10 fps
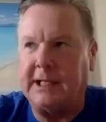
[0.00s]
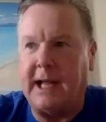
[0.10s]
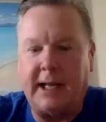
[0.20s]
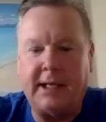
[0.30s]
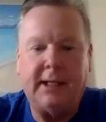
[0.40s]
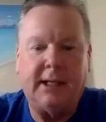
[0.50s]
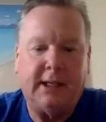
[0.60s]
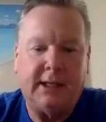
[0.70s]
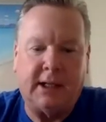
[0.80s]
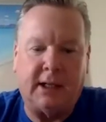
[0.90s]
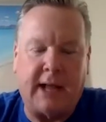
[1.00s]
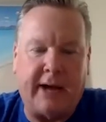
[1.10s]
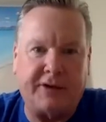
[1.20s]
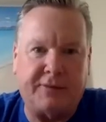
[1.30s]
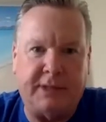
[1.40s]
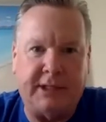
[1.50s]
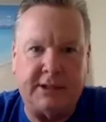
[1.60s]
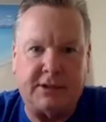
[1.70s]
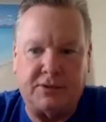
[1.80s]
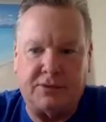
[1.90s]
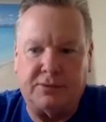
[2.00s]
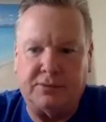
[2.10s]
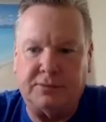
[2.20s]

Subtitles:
that allows me to